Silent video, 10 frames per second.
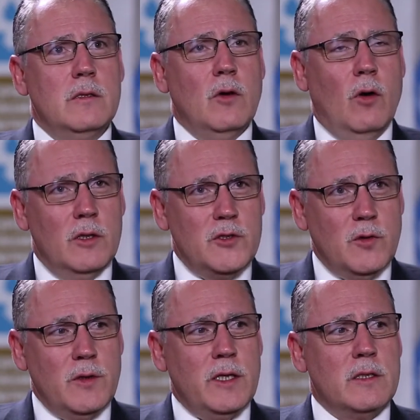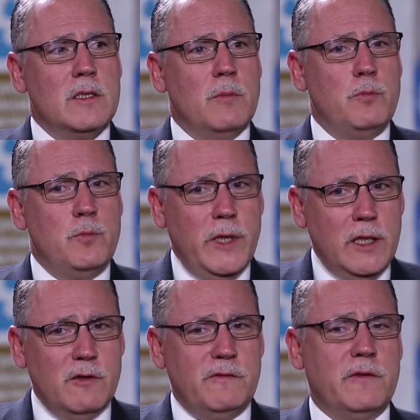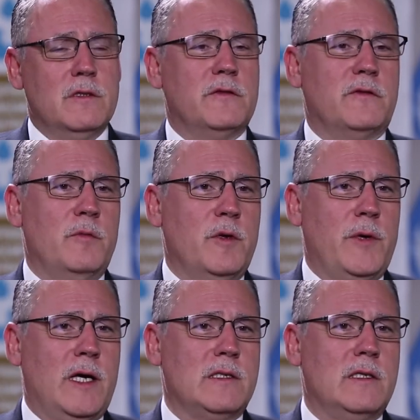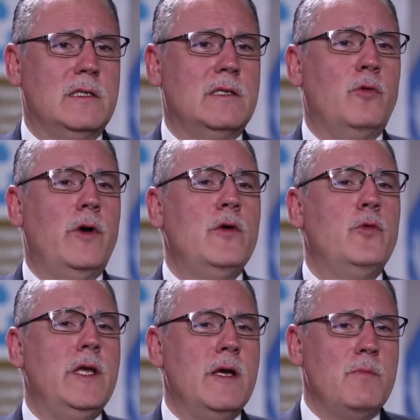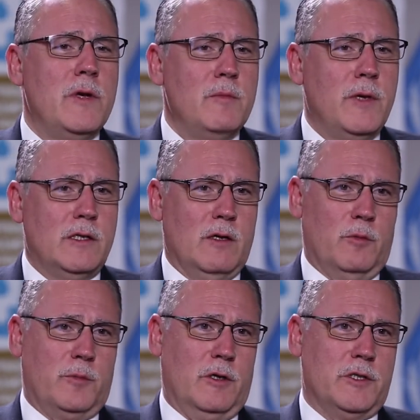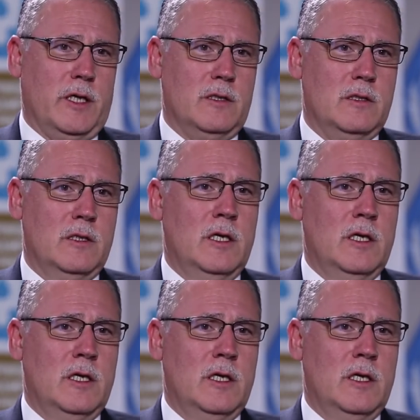also there is a big difference from the past is the way we implement our projects.